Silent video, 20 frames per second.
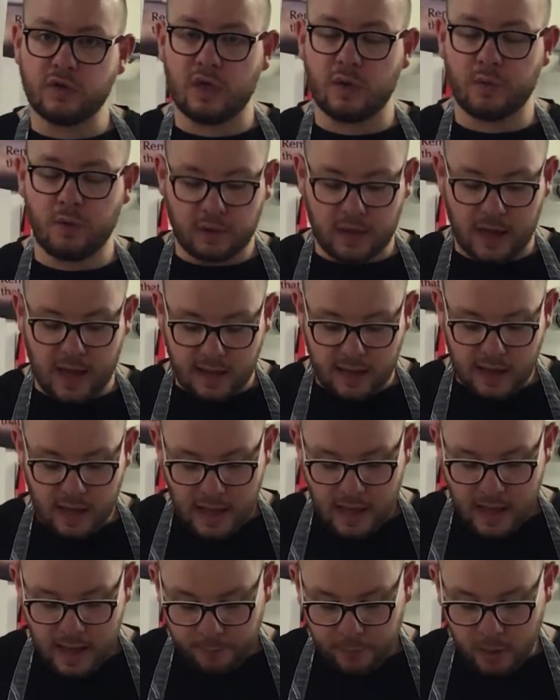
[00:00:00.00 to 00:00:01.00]
you, okay?
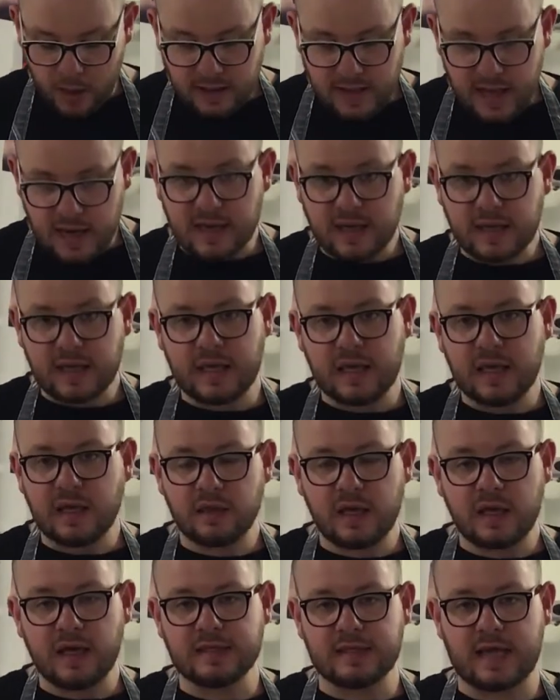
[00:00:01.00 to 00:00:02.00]
But again, the key
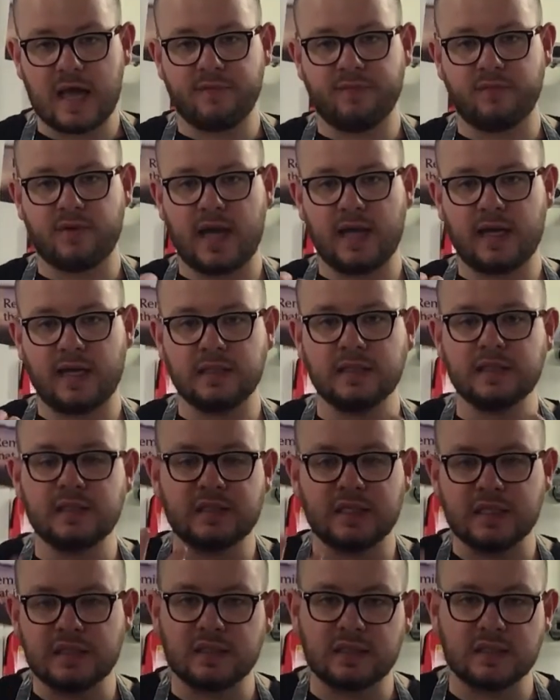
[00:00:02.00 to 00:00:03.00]
thing is having that
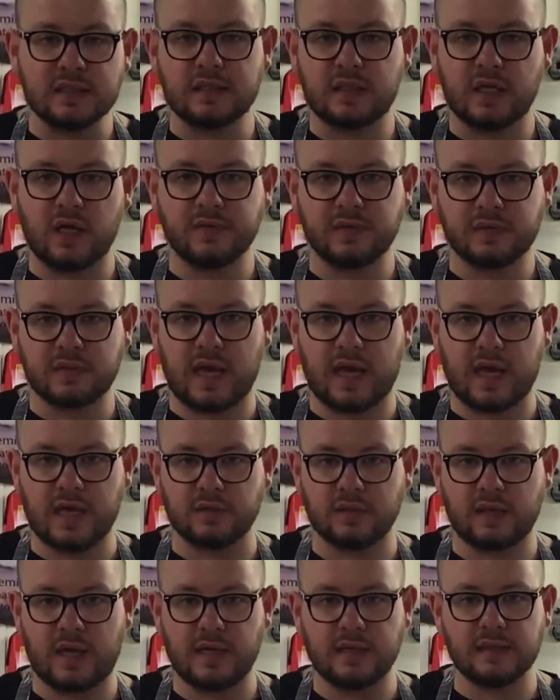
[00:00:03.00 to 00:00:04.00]
consistency of
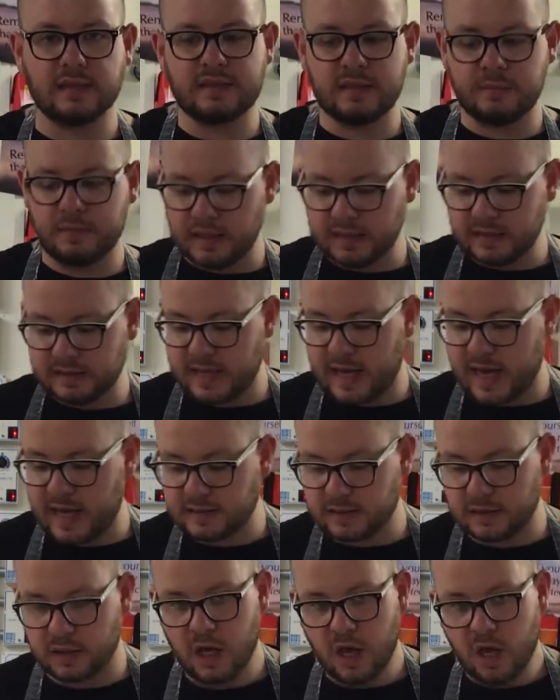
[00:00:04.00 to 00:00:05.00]
size, okay? A similar
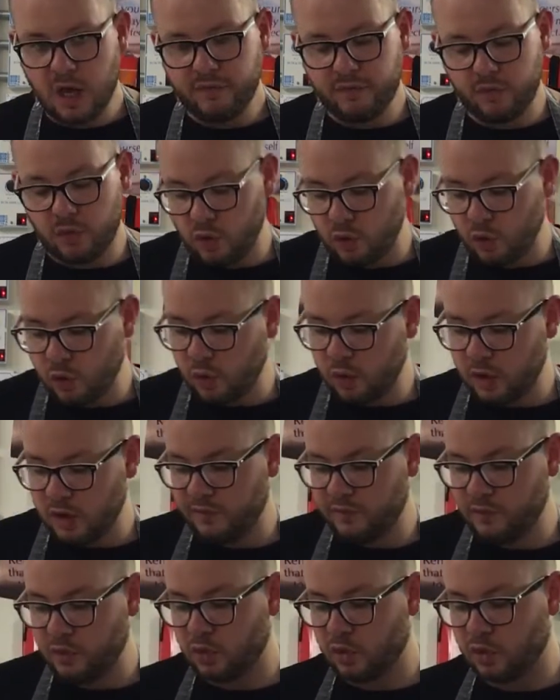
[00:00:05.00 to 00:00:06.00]
sizing for all
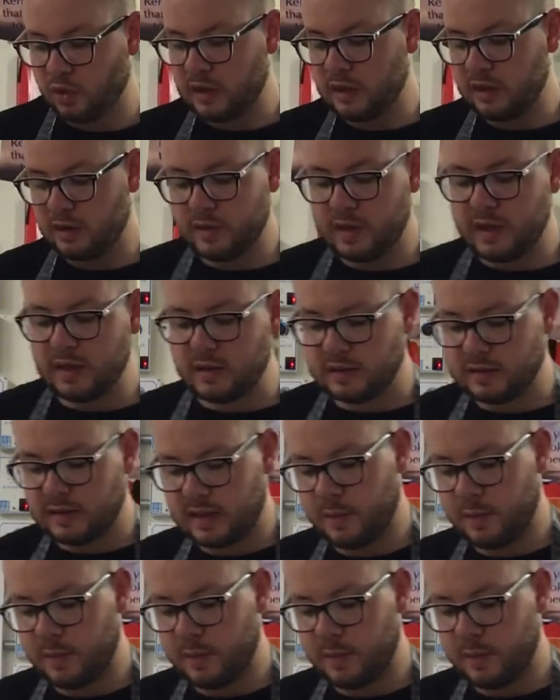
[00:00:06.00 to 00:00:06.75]
of your ingredients,